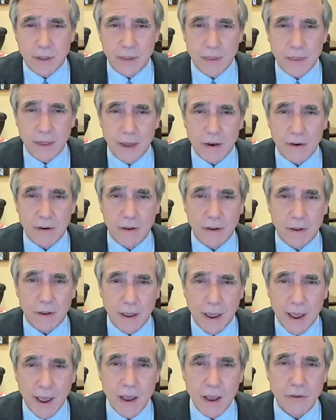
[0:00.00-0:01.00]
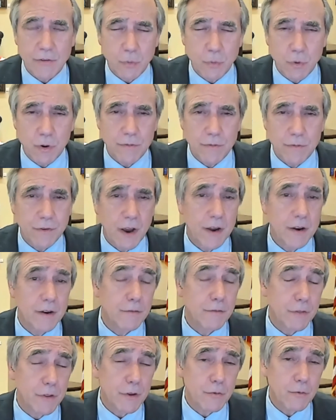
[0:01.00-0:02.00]
that as we're fighting
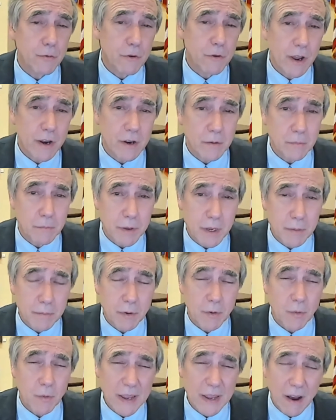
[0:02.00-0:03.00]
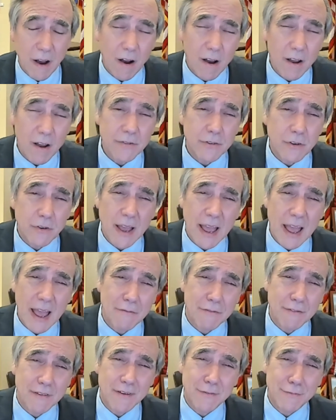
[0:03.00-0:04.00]
for the Ukrainian people, we also
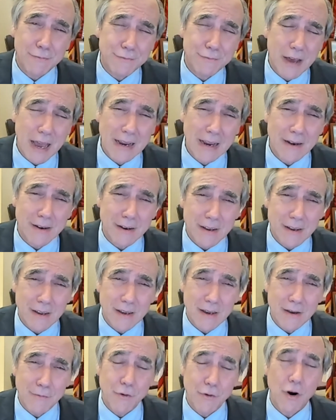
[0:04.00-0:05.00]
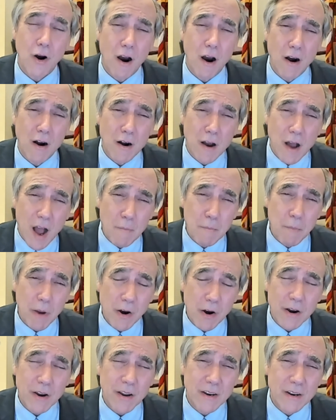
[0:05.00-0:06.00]
have to fight for our
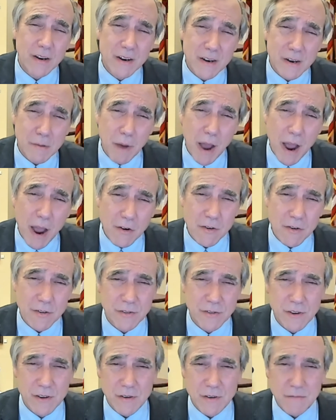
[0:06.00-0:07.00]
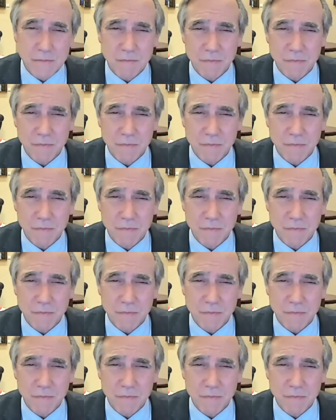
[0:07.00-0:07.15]
American democracy.